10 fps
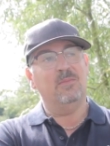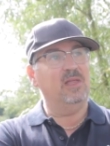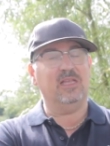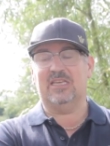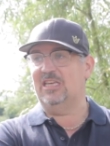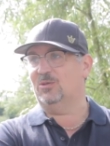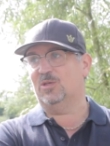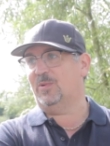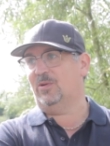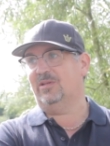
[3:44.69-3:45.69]
Milton Keynes
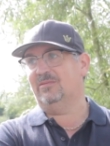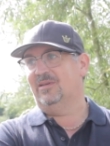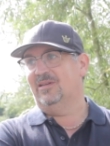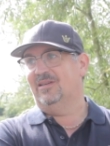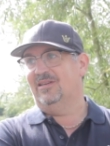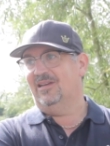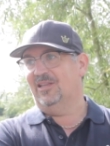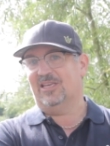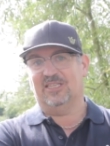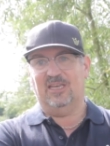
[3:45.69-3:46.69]
was brilliant. And
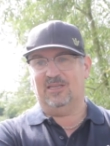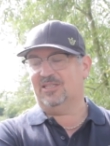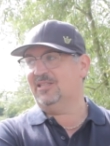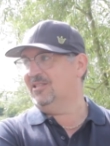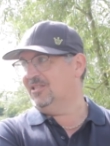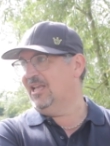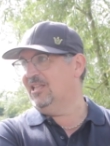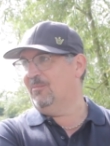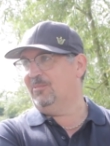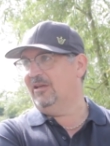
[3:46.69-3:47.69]
like I say, staying
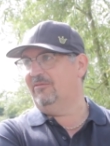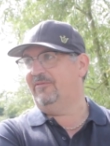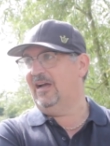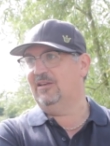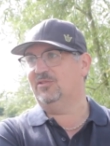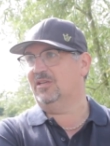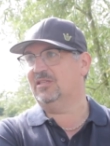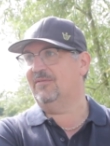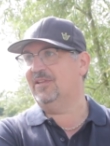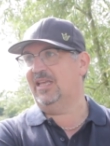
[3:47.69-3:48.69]
there playing five, six,
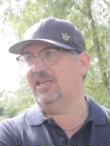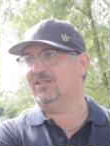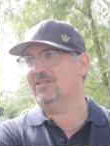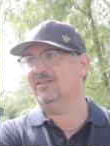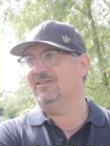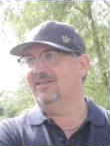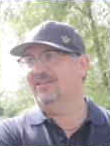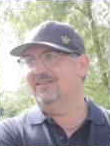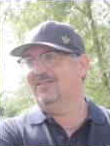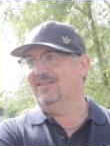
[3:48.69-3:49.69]
seven days,
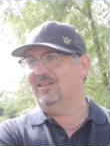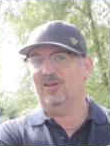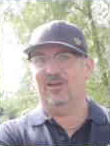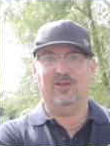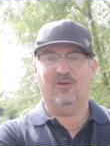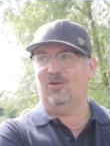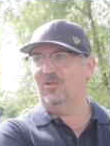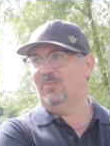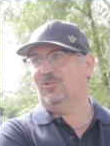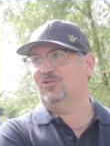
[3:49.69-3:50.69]
getting all
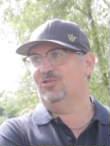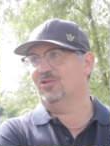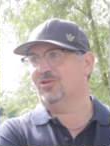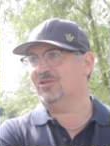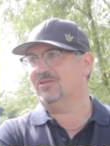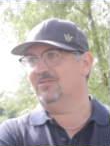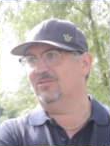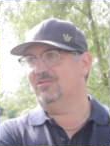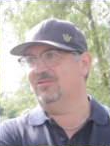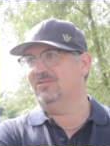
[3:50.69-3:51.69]
the Pro Tours
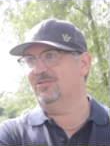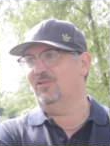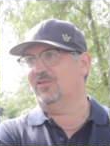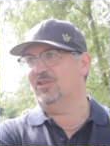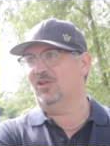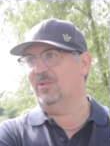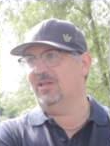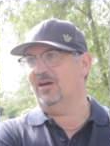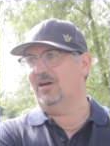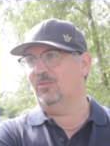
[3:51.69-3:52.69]
over and done with
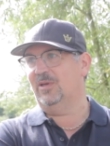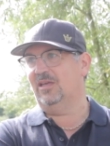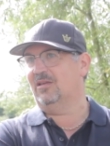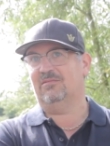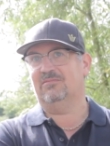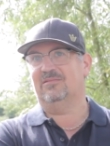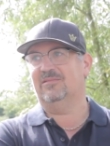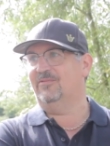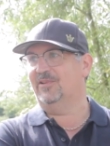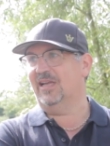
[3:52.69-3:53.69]
in a, a week.
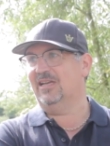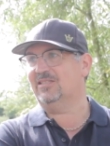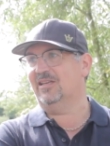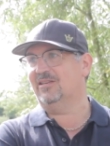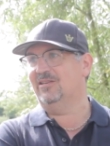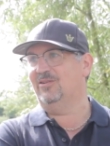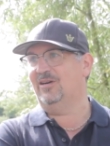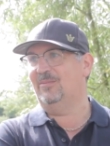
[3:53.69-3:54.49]
Fantastic, you know.